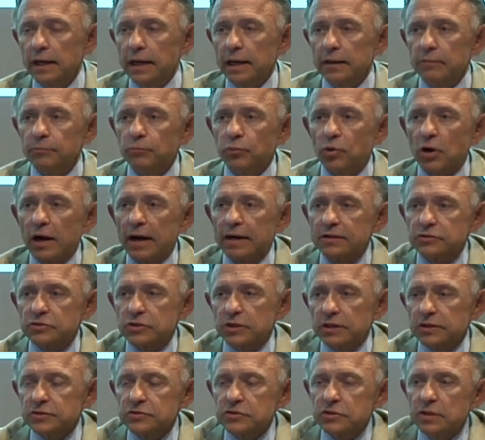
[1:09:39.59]
on
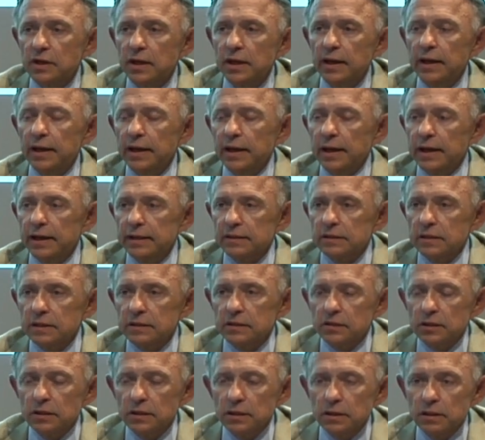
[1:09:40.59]
projects, and
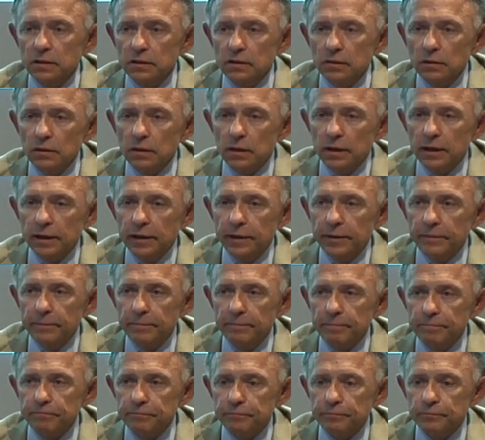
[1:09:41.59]
that the
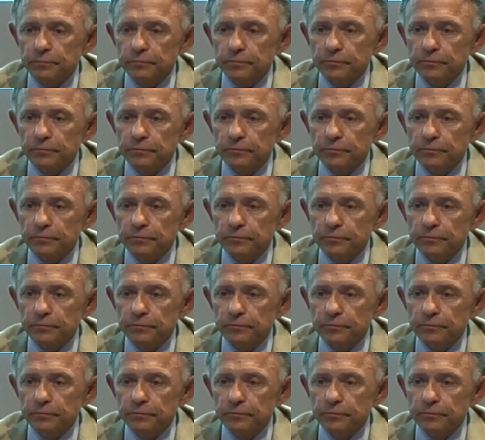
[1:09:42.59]
um,